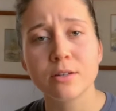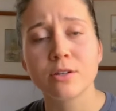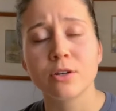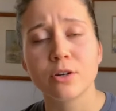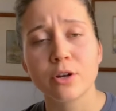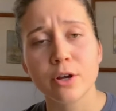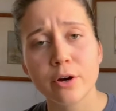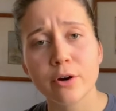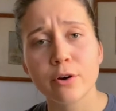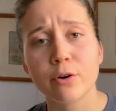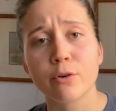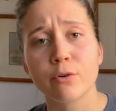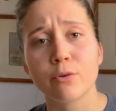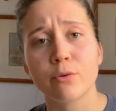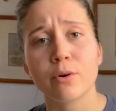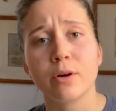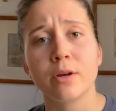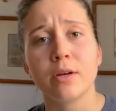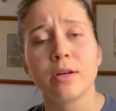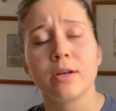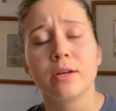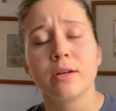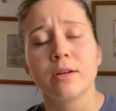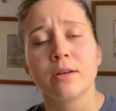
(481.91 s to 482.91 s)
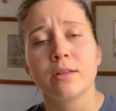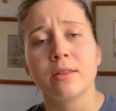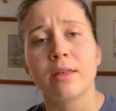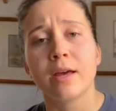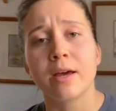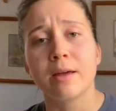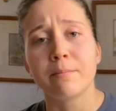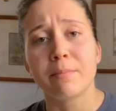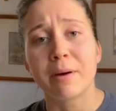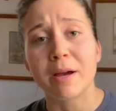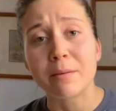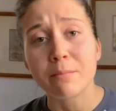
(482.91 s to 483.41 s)
know
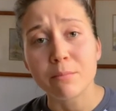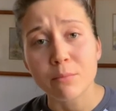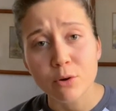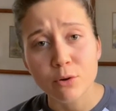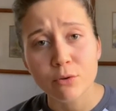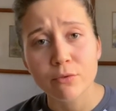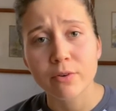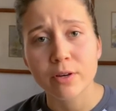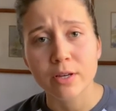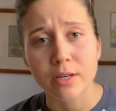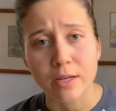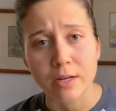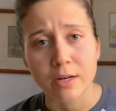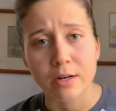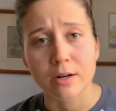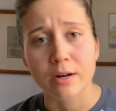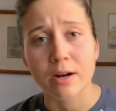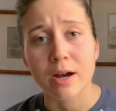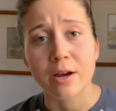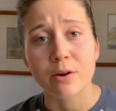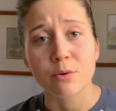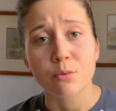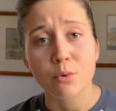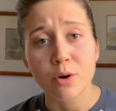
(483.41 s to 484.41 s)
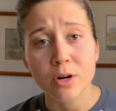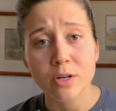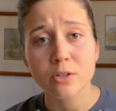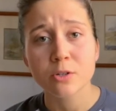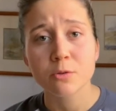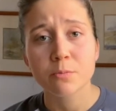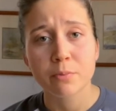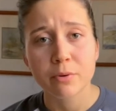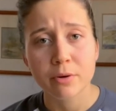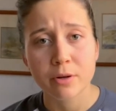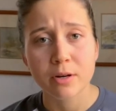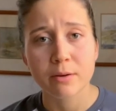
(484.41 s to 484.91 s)
that by moving here, I was
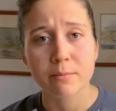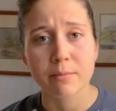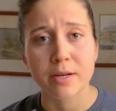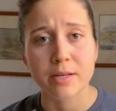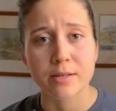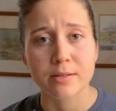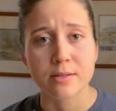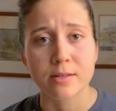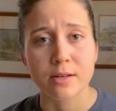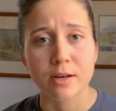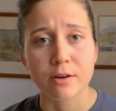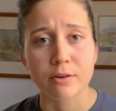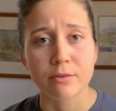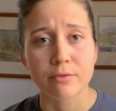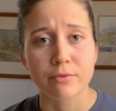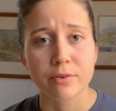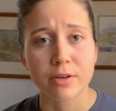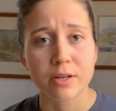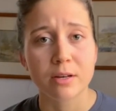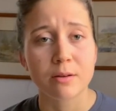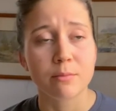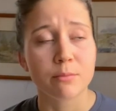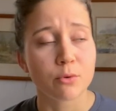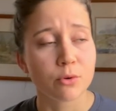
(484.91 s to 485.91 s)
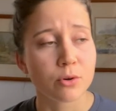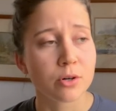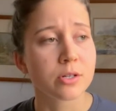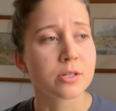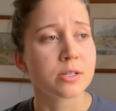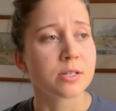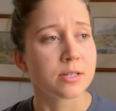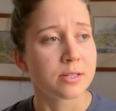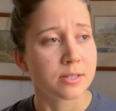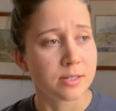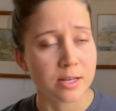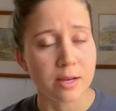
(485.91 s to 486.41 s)
putting myself in a more
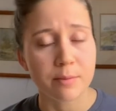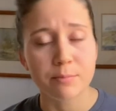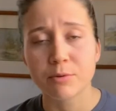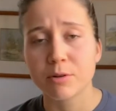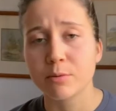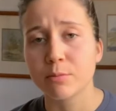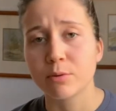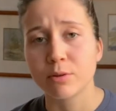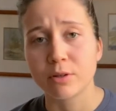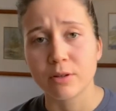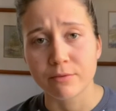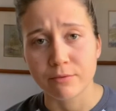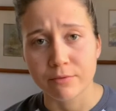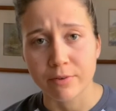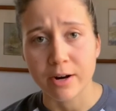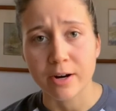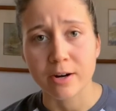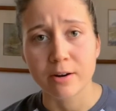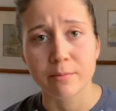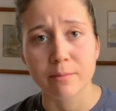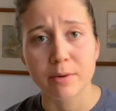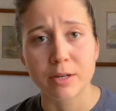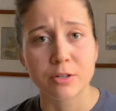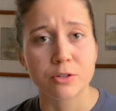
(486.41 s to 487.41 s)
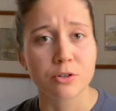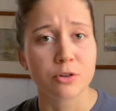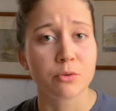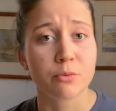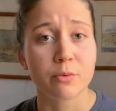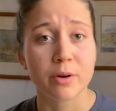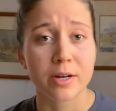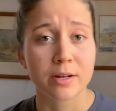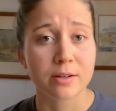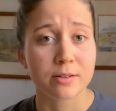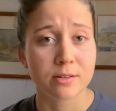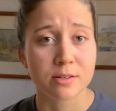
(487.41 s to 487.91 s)
susceptible environment to
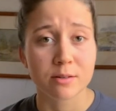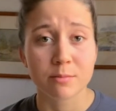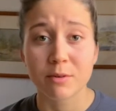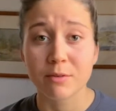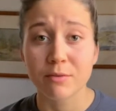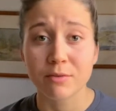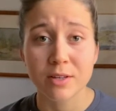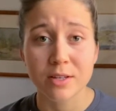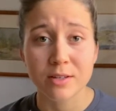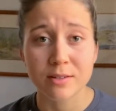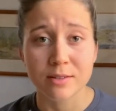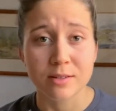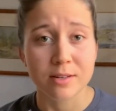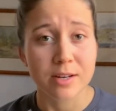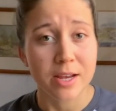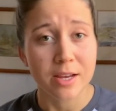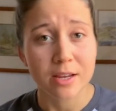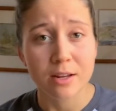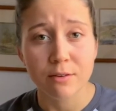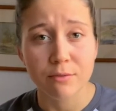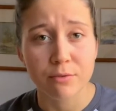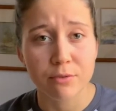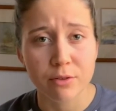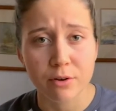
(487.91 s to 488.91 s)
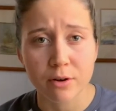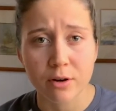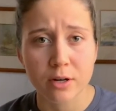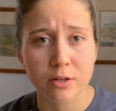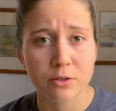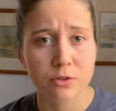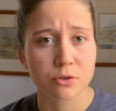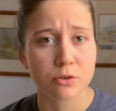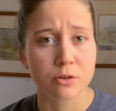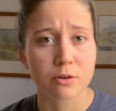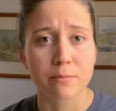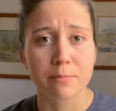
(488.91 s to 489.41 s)
where some of these negative
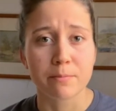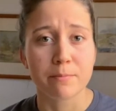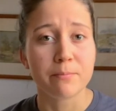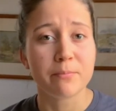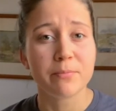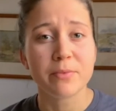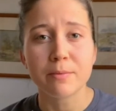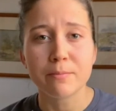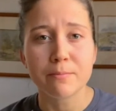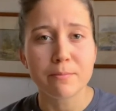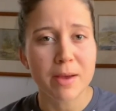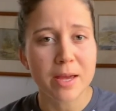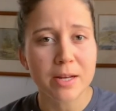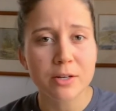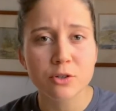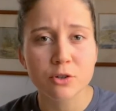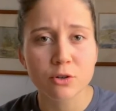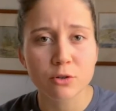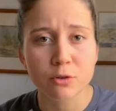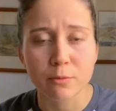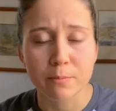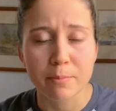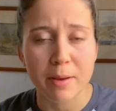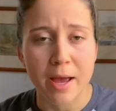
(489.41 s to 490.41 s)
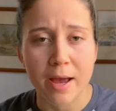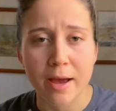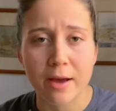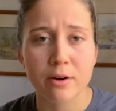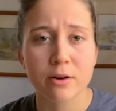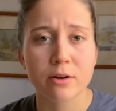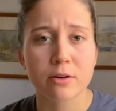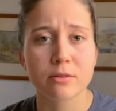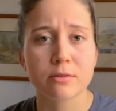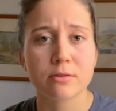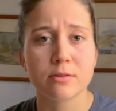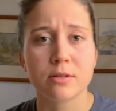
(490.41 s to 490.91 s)
thoughts or mental
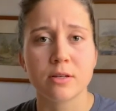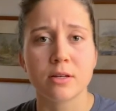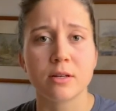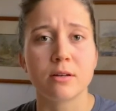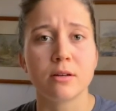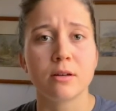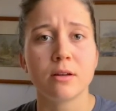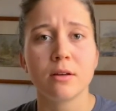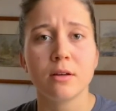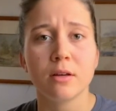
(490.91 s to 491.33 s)
patterns and